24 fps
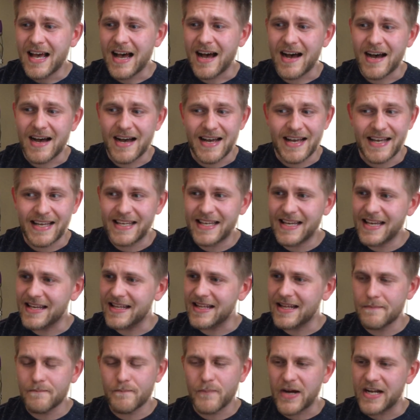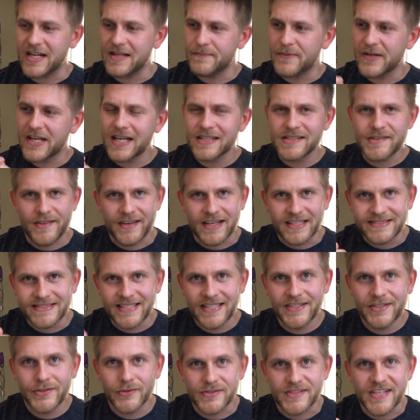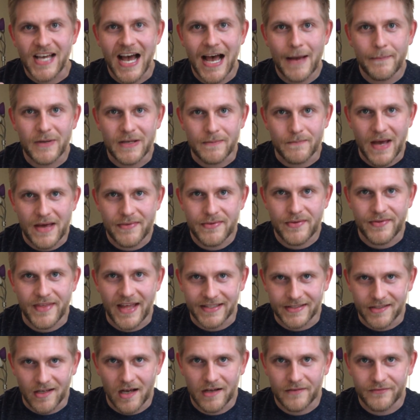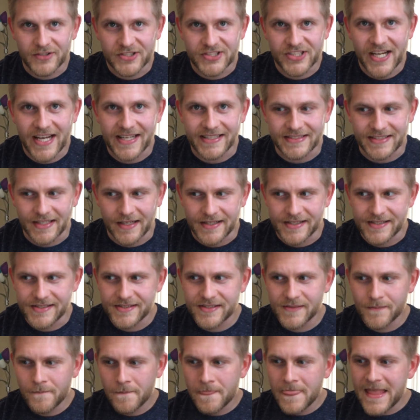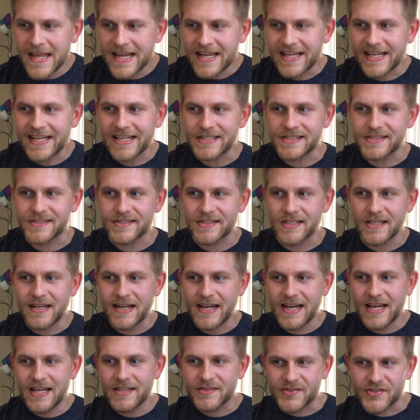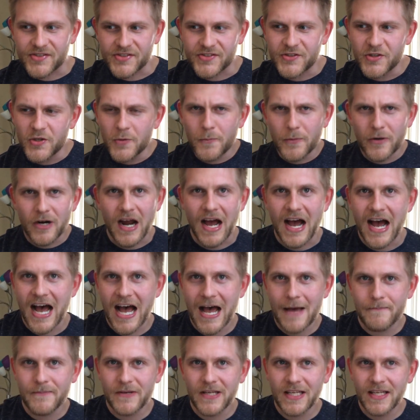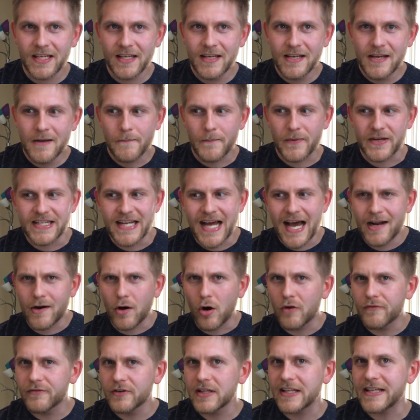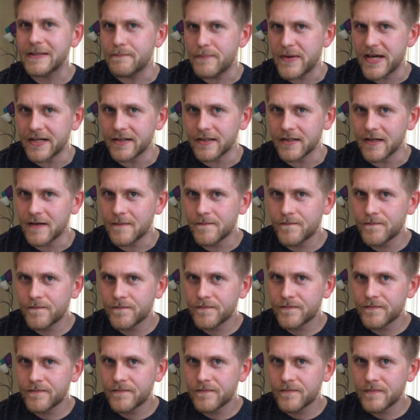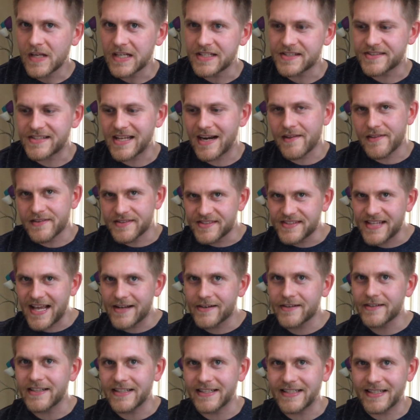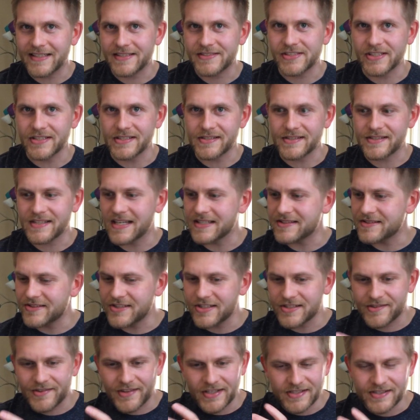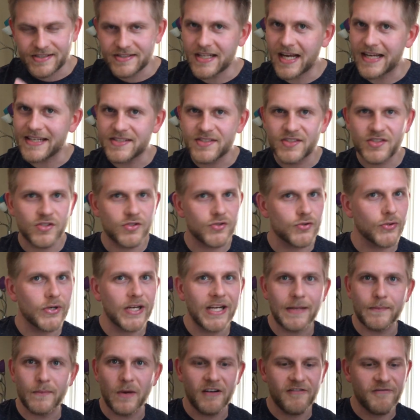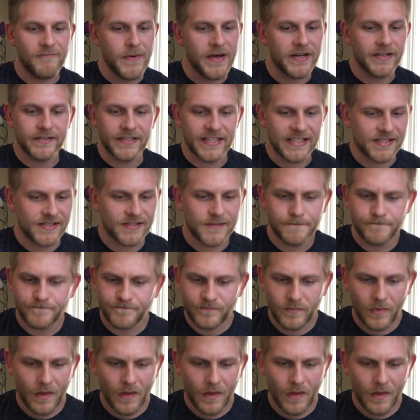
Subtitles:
But because of the continuous hopping method that Dogfish Head does, it's super hoppy, but not overly bitter. Instead of the standard editions, it's just this nice stream of bitterness.